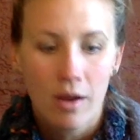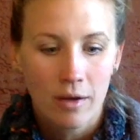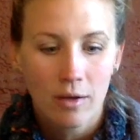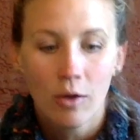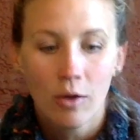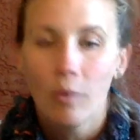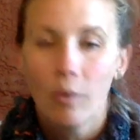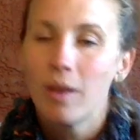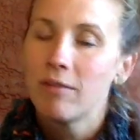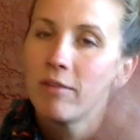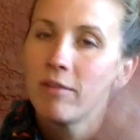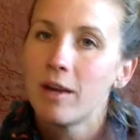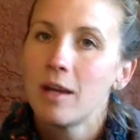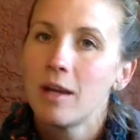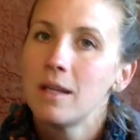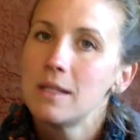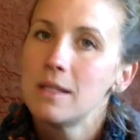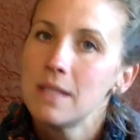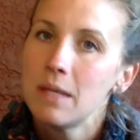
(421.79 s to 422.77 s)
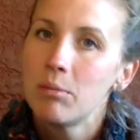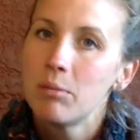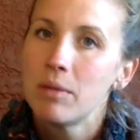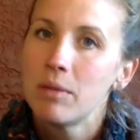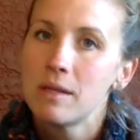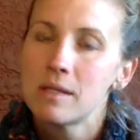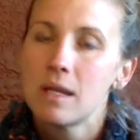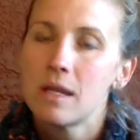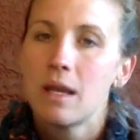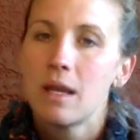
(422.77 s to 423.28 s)
going very deep
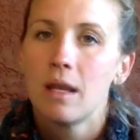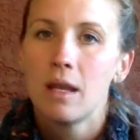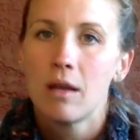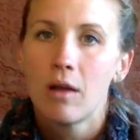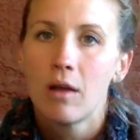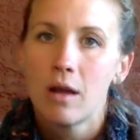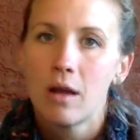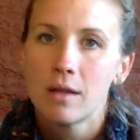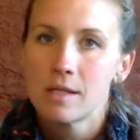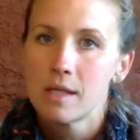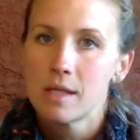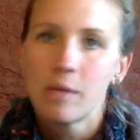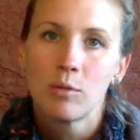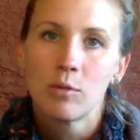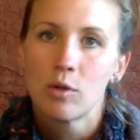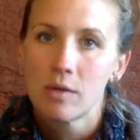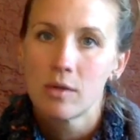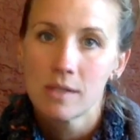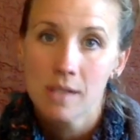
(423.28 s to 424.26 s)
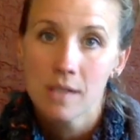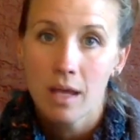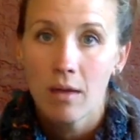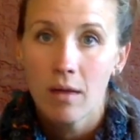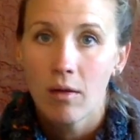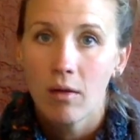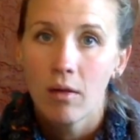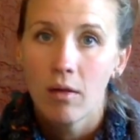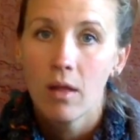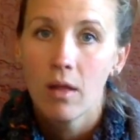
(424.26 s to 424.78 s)
into any concept or
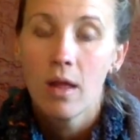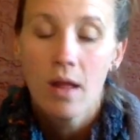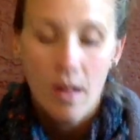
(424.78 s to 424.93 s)
skill